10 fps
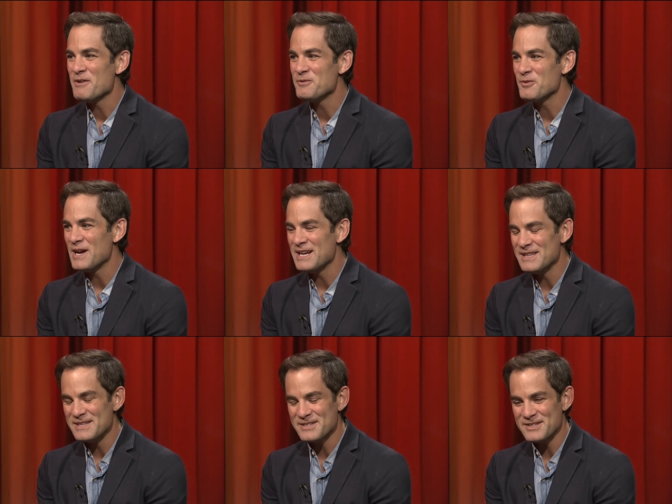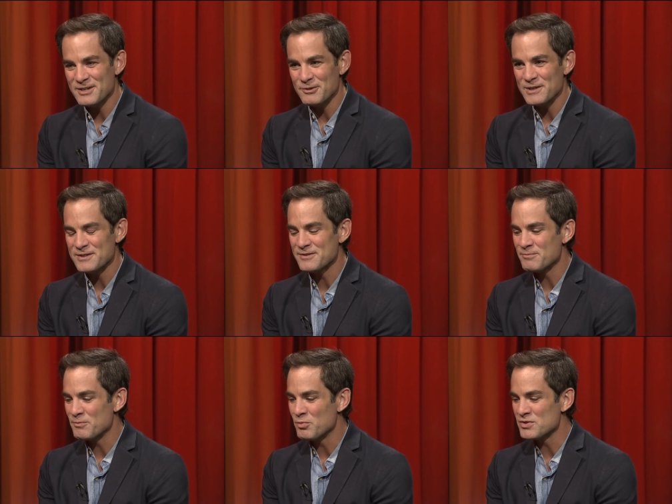have created this series
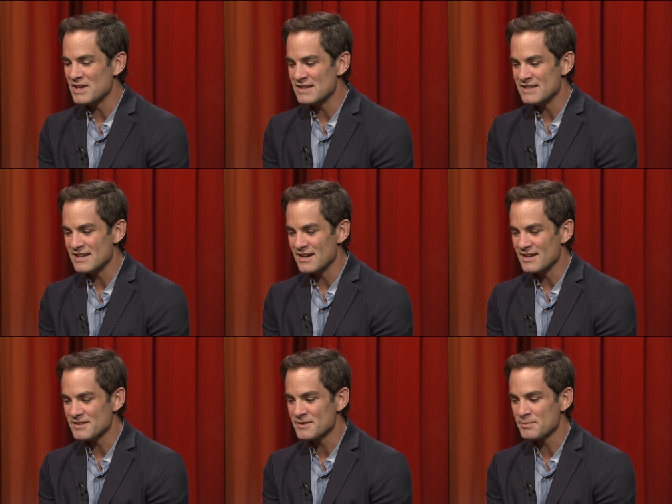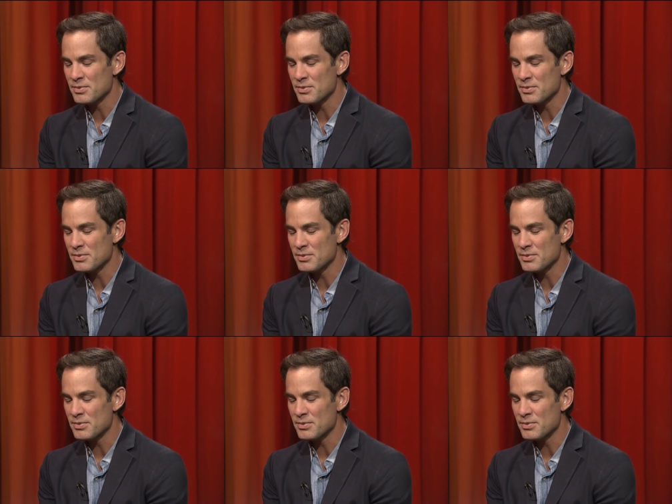presenting us